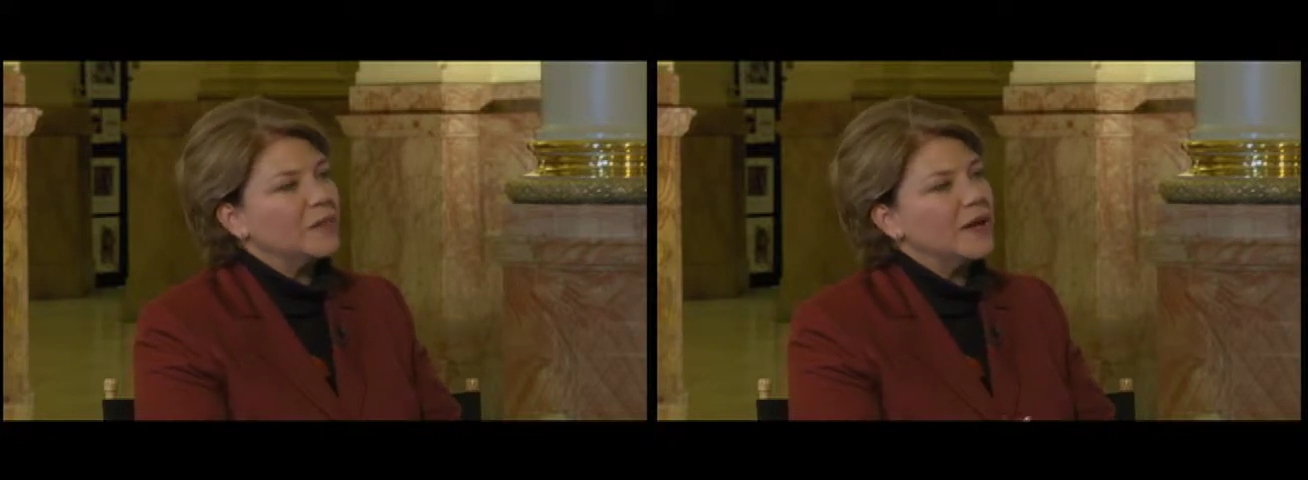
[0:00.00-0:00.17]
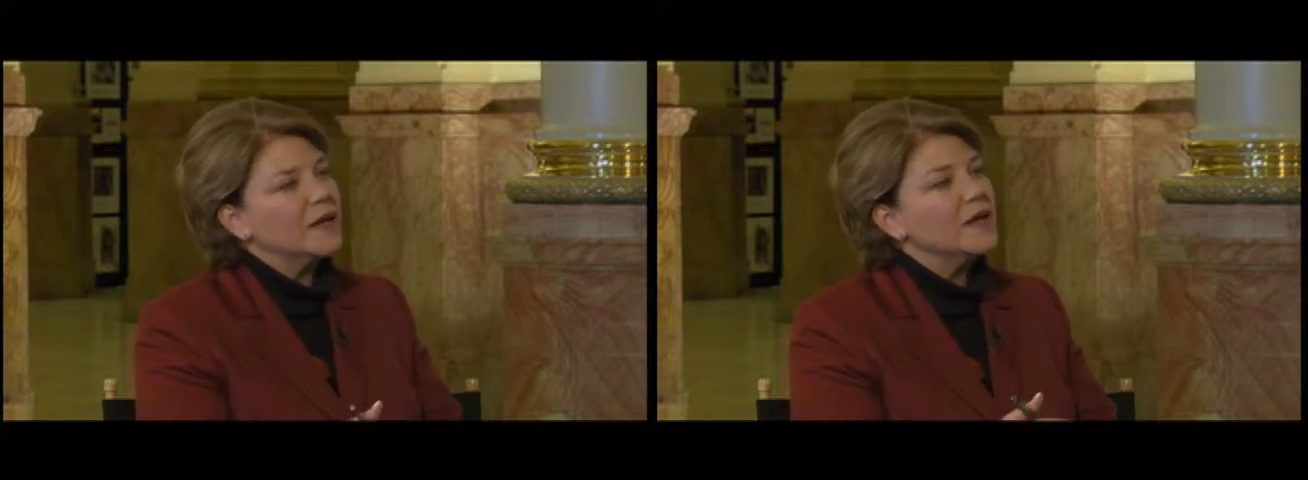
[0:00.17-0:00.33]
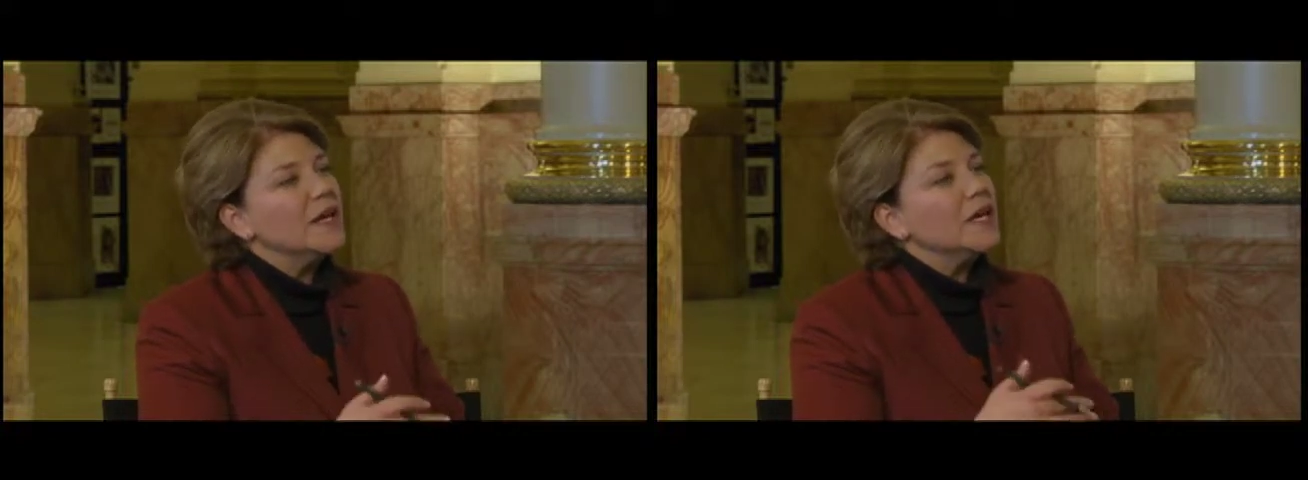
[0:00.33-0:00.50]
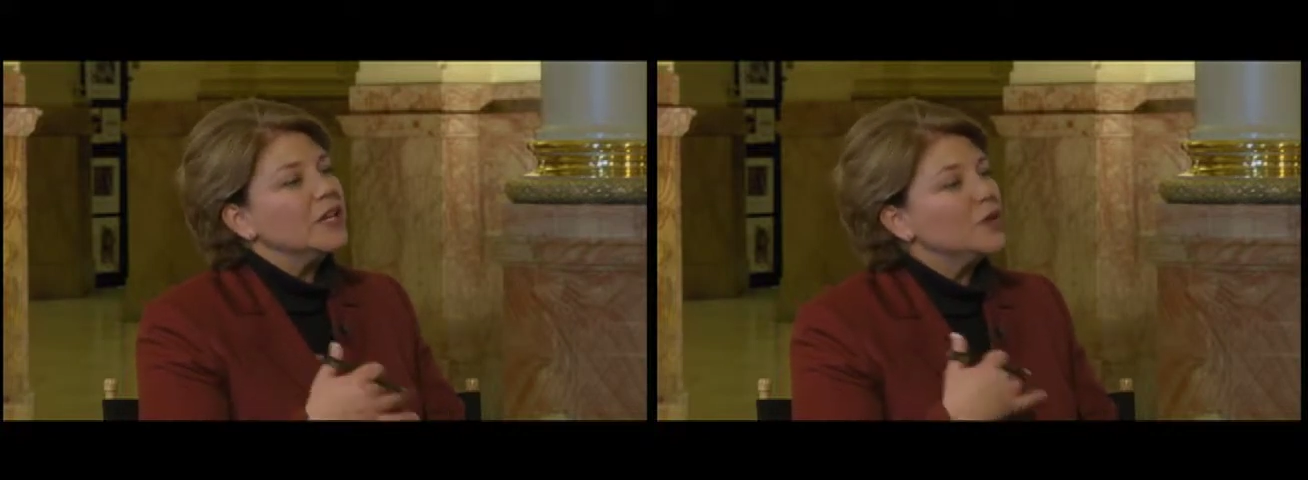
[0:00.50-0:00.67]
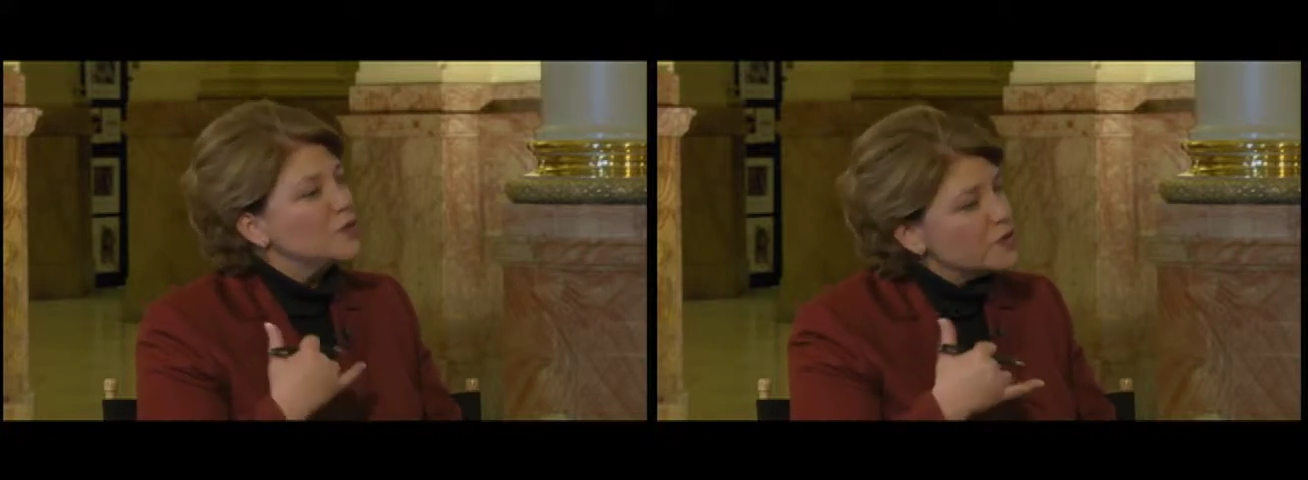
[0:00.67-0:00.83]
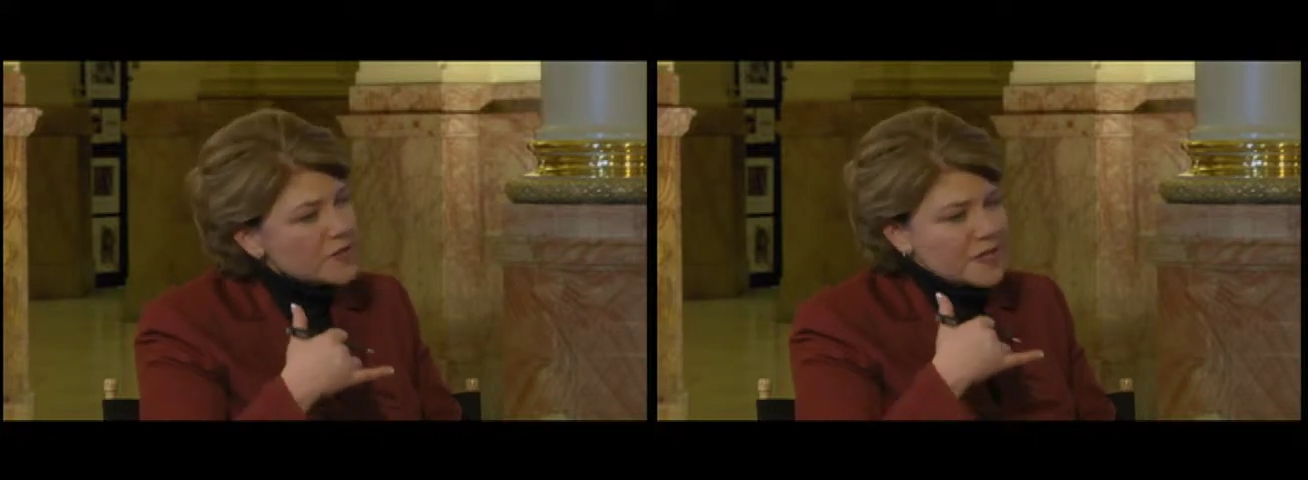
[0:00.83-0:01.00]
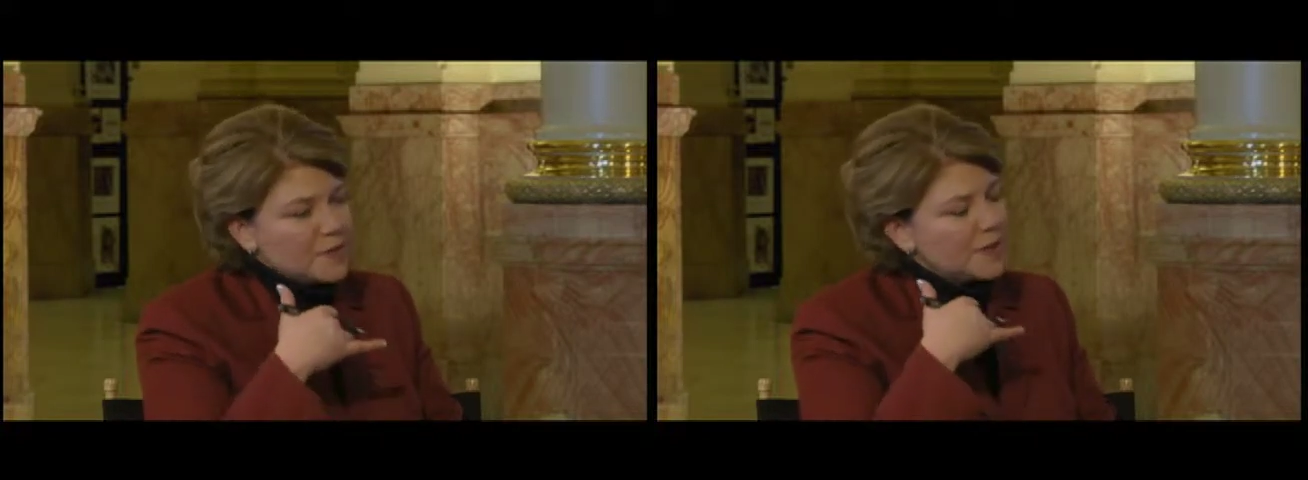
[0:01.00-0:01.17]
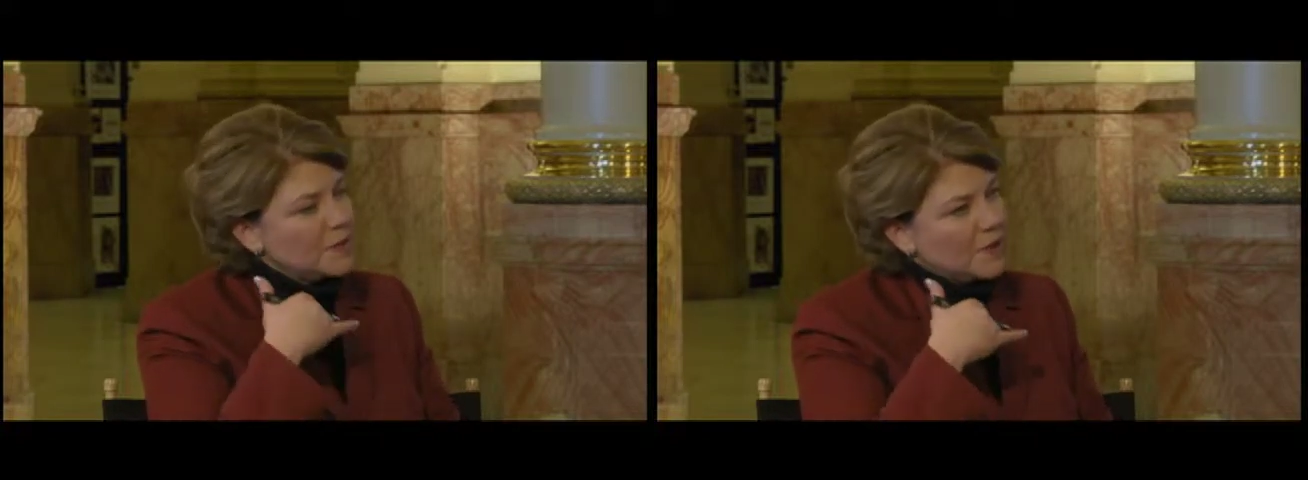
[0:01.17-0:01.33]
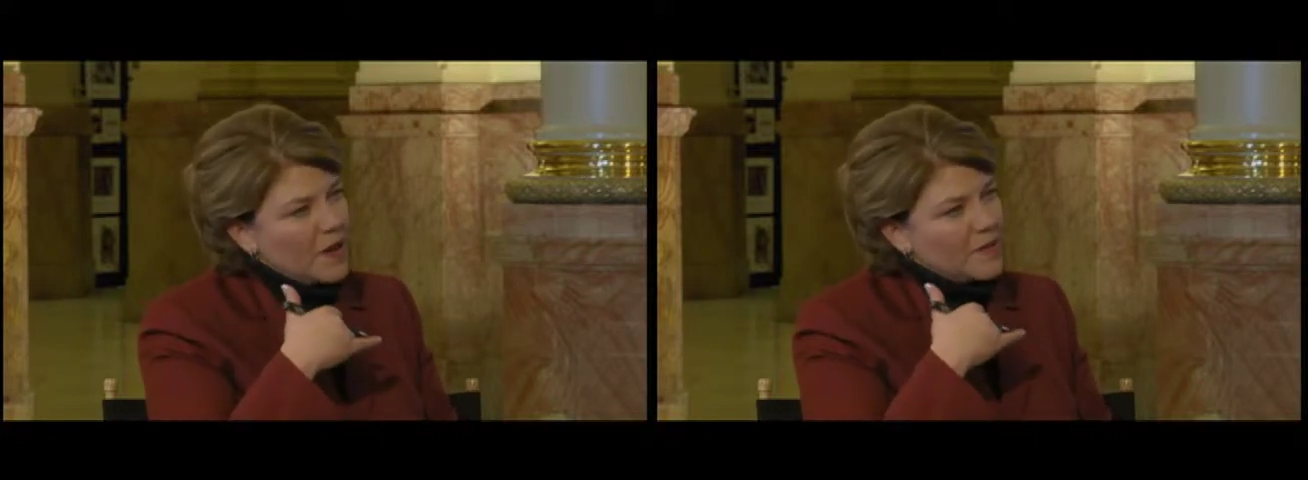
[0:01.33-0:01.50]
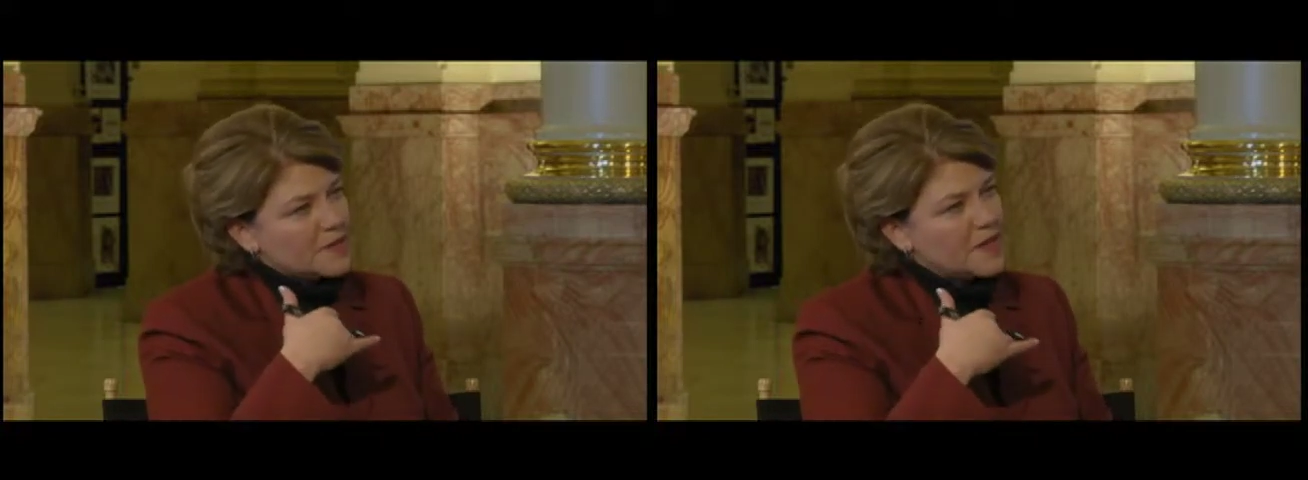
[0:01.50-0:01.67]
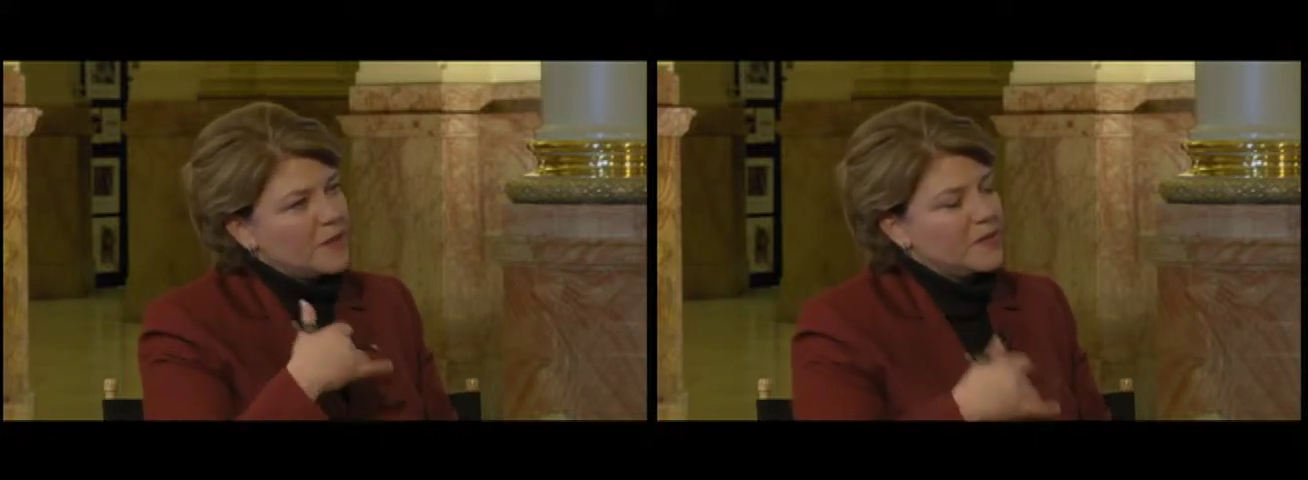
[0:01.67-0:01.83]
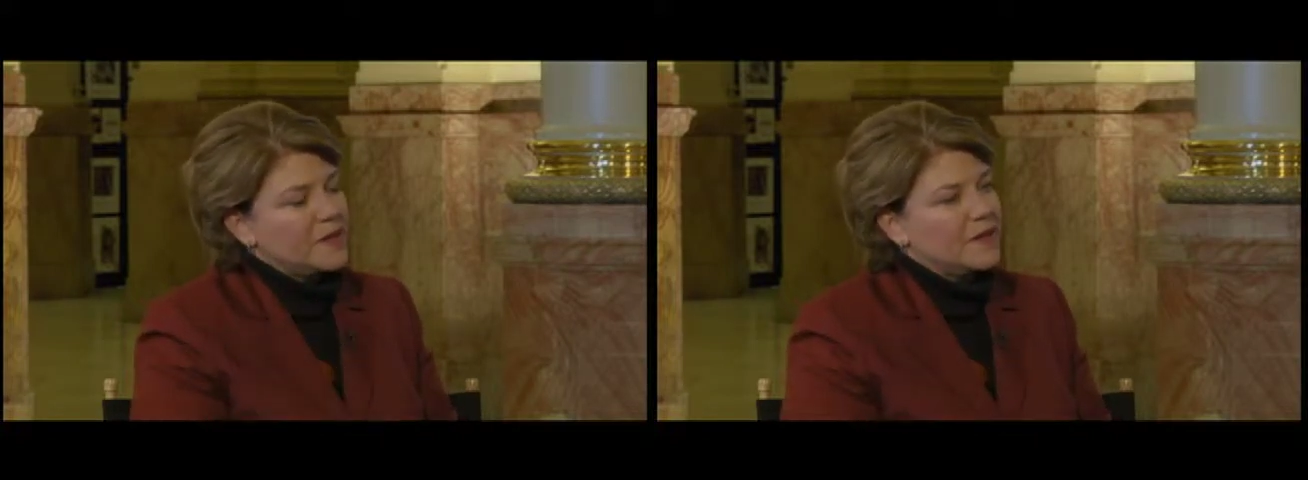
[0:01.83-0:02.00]
but you do see people all the
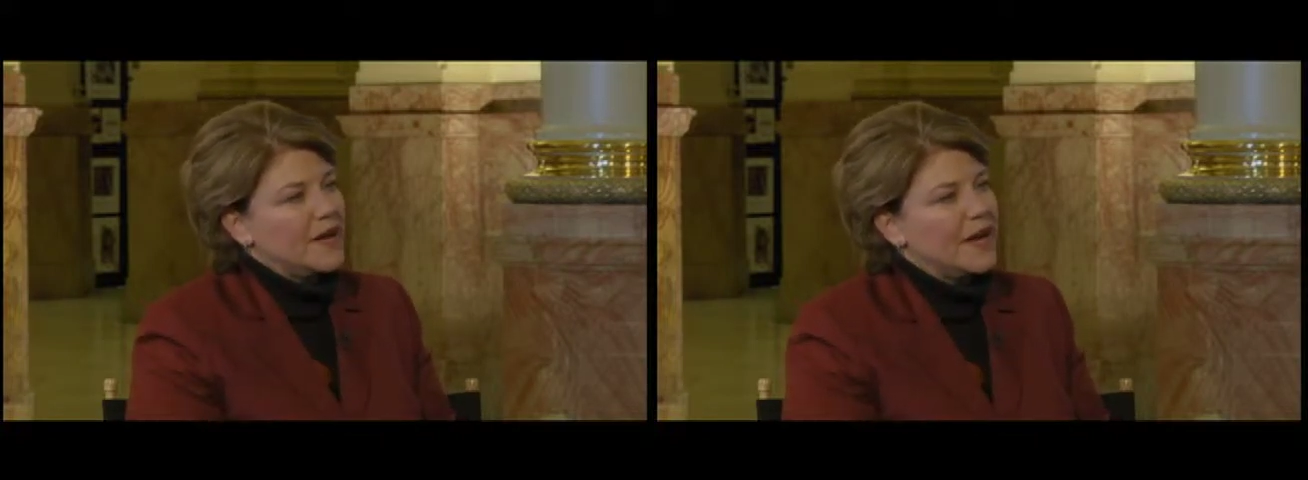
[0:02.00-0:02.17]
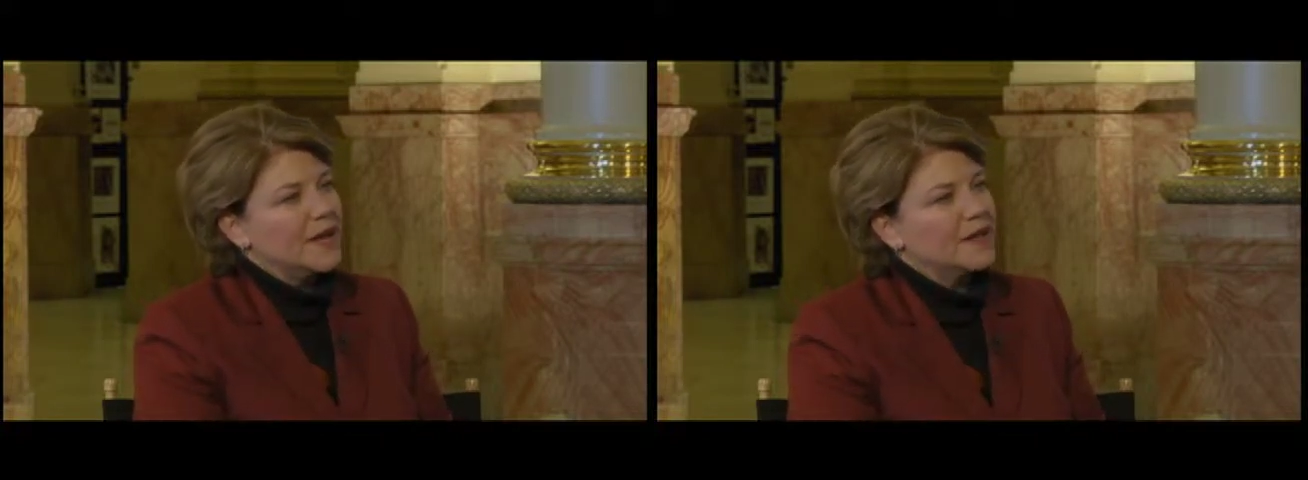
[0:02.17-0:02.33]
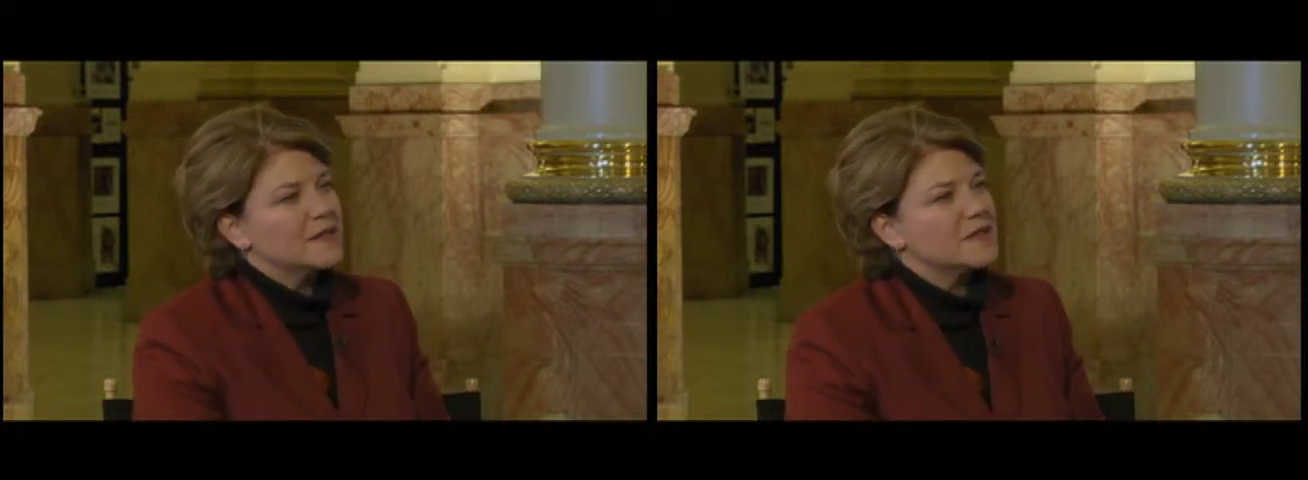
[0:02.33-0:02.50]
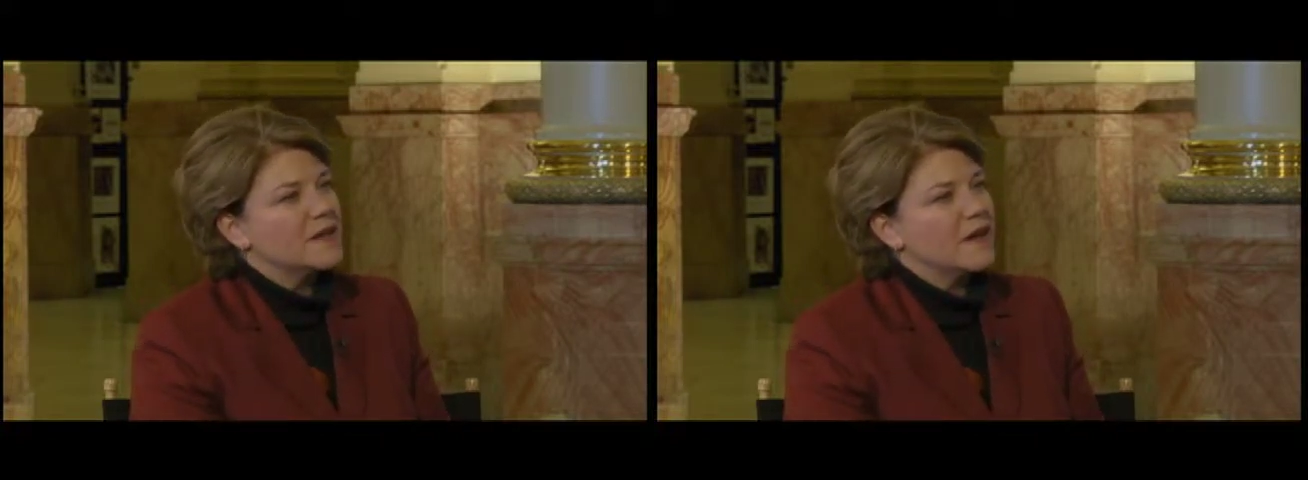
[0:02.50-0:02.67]
time with their hands